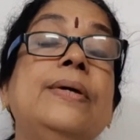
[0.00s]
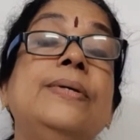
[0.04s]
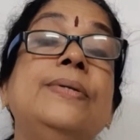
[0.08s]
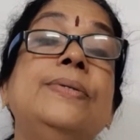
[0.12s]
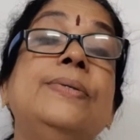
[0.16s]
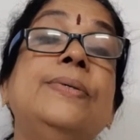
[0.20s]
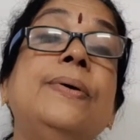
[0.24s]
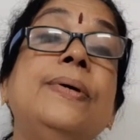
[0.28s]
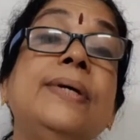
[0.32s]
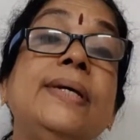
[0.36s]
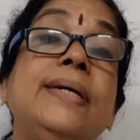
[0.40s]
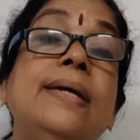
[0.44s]

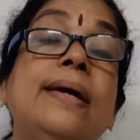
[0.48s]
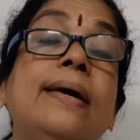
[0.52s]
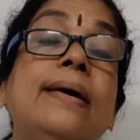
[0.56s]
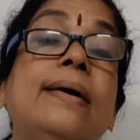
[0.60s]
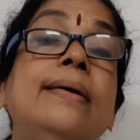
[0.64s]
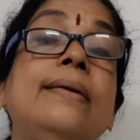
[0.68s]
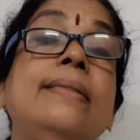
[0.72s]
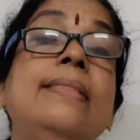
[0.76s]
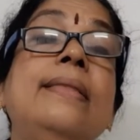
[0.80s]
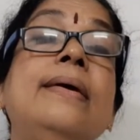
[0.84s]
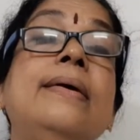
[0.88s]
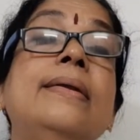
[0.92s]
So
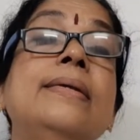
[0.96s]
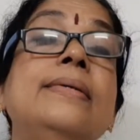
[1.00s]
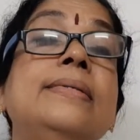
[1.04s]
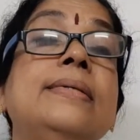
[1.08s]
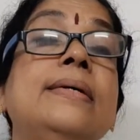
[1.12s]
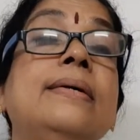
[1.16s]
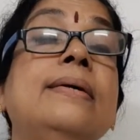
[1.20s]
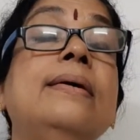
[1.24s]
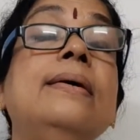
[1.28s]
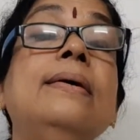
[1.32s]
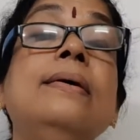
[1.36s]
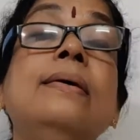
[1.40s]
here there is
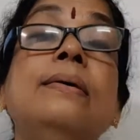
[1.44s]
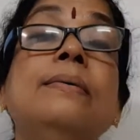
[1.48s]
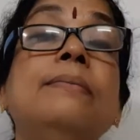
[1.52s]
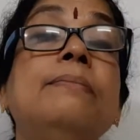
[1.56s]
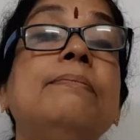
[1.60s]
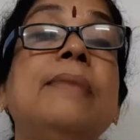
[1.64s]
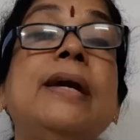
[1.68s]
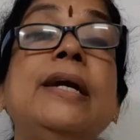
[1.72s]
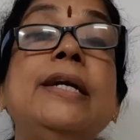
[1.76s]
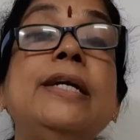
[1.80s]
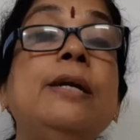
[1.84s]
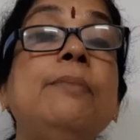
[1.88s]
a
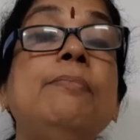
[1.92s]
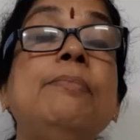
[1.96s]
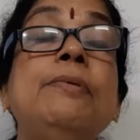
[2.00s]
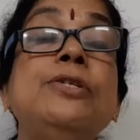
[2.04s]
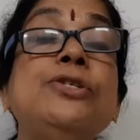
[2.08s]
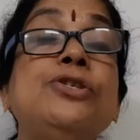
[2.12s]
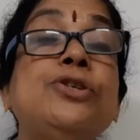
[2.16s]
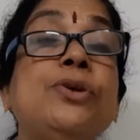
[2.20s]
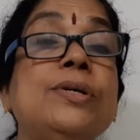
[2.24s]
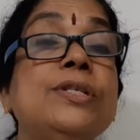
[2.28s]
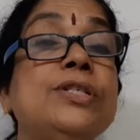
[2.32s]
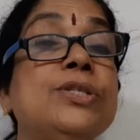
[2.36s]
multiple
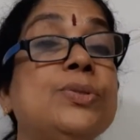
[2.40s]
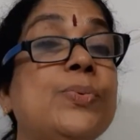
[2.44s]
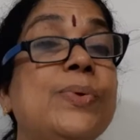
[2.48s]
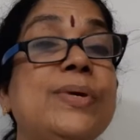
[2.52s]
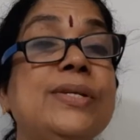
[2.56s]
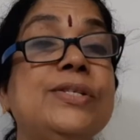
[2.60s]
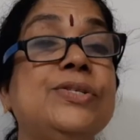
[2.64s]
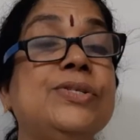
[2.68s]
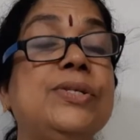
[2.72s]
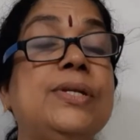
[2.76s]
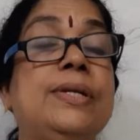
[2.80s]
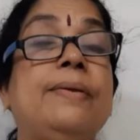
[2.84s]
choice
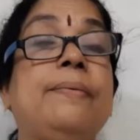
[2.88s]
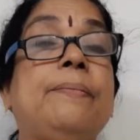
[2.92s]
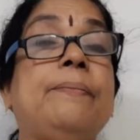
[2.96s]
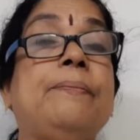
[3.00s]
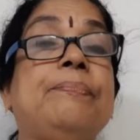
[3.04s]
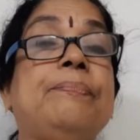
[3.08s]
question.